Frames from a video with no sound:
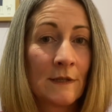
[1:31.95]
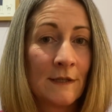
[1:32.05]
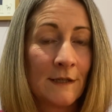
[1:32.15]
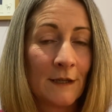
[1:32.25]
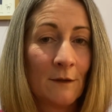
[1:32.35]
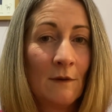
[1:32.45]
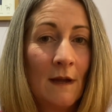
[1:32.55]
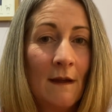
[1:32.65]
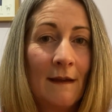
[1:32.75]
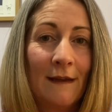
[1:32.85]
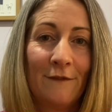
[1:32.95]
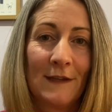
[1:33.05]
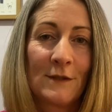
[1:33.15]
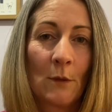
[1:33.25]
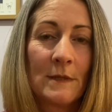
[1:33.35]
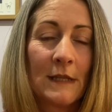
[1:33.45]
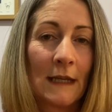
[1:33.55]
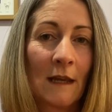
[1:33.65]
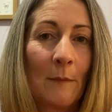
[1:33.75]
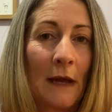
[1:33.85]
to do if they stop to
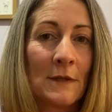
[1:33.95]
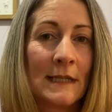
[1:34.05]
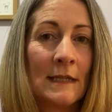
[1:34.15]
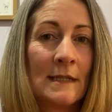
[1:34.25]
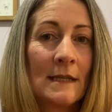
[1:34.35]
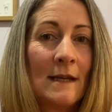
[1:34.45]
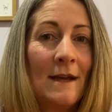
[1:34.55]
think about it,